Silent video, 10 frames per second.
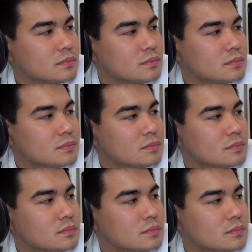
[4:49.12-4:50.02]

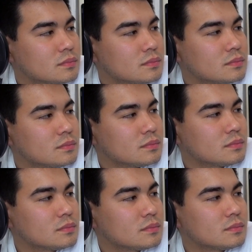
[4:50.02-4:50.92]

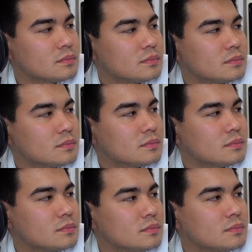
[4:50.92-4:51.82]

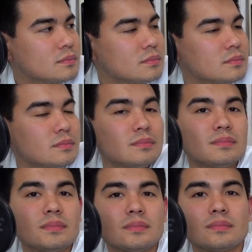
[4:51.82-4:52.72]

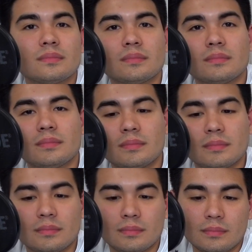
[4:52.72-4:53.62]

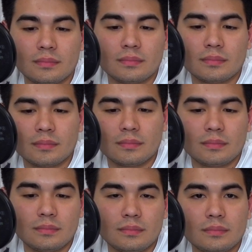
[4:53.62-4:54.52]

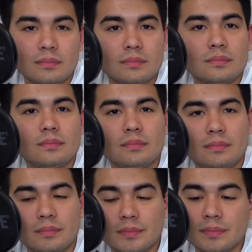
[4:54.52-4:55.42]

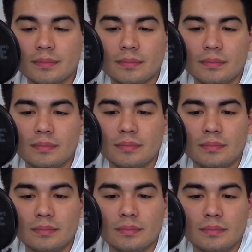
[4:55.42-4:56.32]

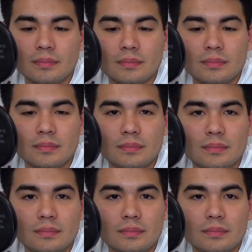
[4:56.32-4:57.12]
(not speaking)